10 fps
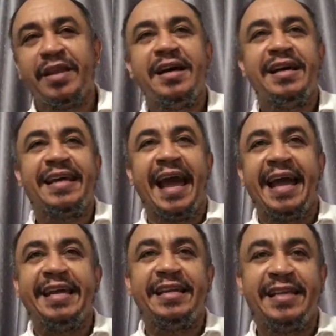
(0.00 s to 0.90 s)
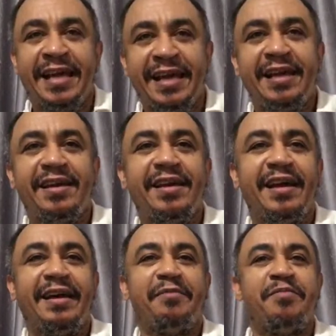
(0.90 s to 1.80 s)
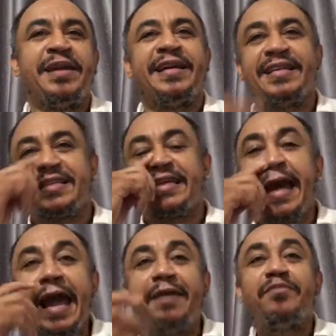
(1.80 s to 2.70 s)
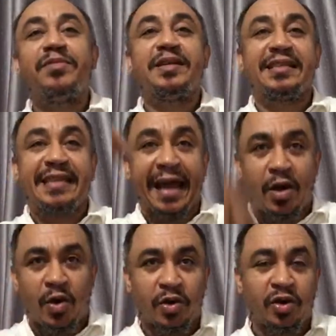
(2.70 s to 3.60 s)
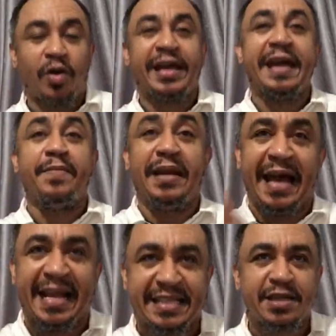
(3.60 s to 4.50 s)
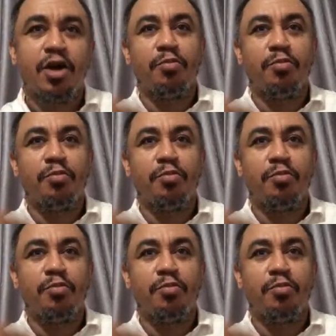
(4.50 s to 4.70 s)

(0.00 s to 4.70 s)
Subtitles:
Kehinde means came second or came last,